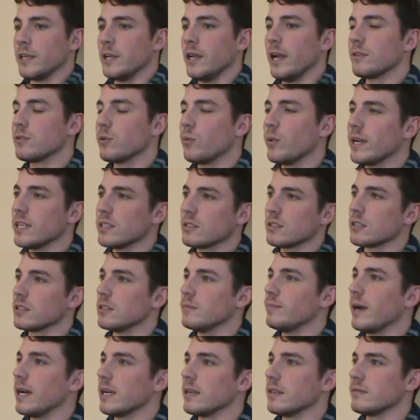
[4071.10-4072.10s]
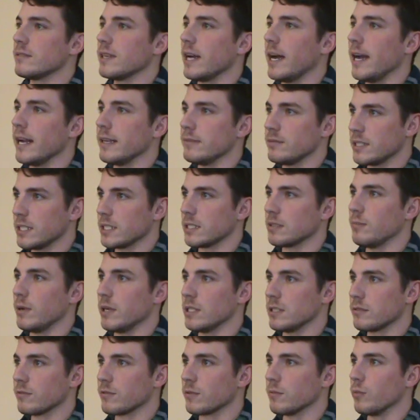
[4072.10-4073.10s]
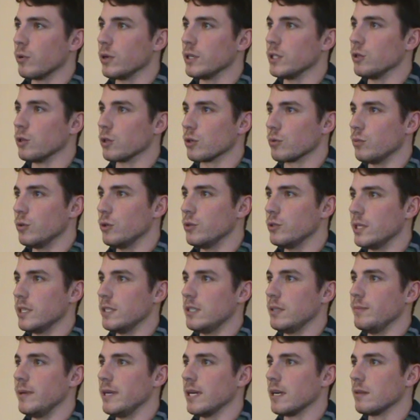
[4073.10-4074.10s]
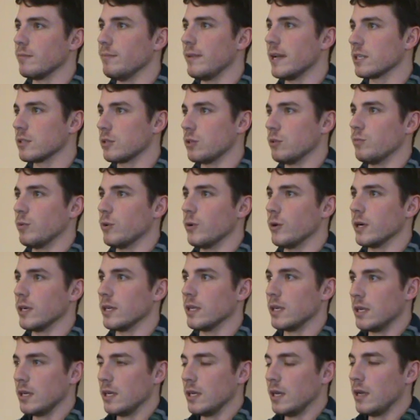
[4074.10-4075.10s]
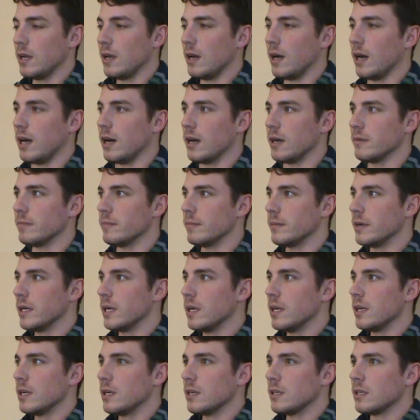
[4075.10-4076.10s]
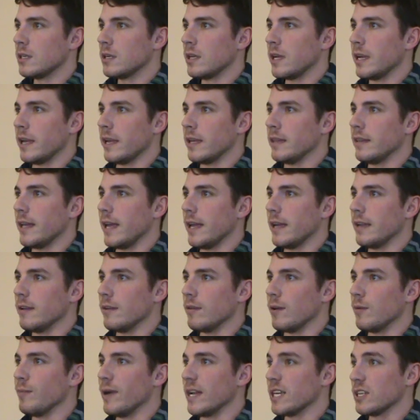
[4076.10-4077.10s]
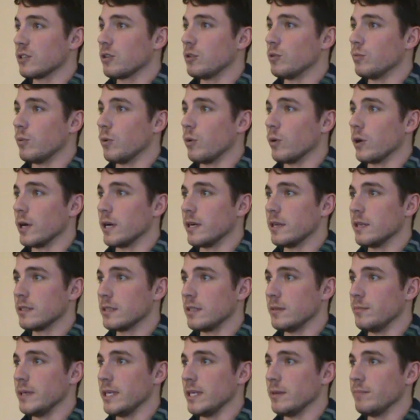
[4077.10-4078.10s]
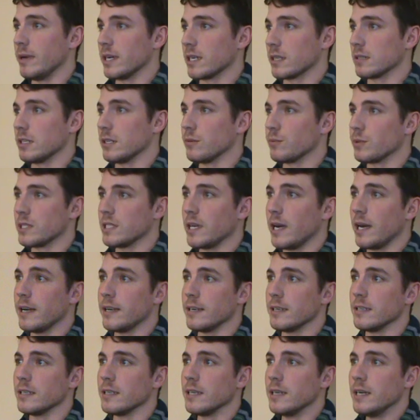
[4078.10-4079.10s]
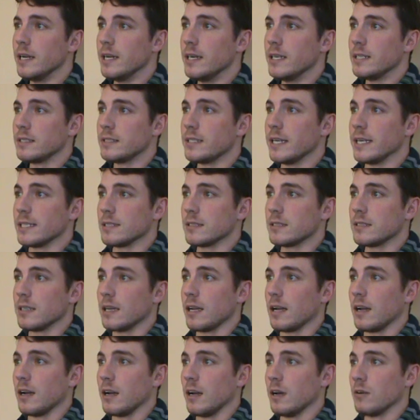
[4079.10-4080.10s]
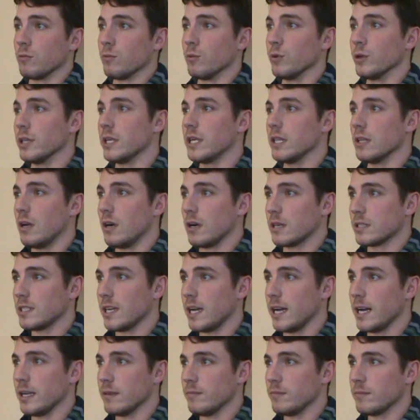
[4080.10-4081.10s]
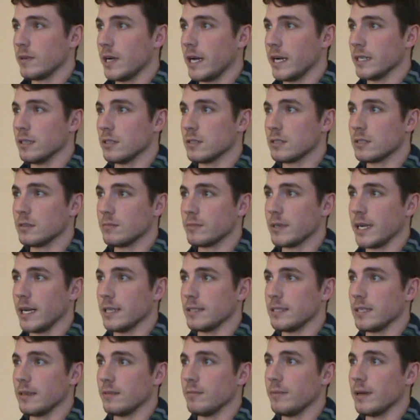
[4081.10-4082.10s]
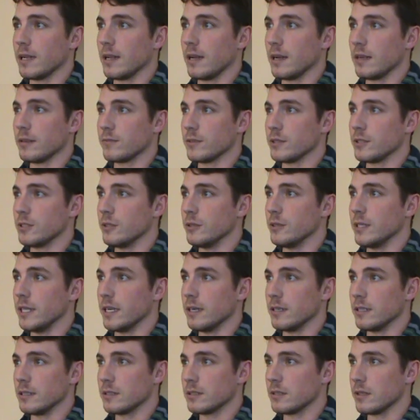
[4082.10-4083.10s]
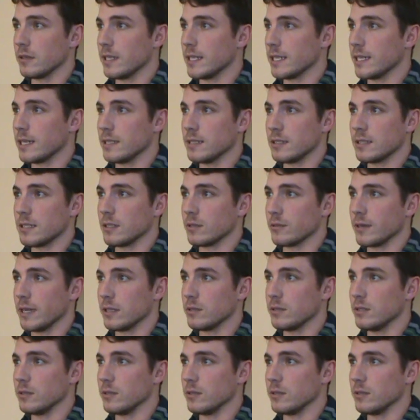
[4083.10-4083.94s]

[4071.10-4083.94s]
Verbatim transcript: uh, you had to wait a certain amount of time, six months from when you were wounded to be on a medical board. Um, and then a medical board to be medically retired takes a really long time. I know some guys that have been on for two years, so they kind of sit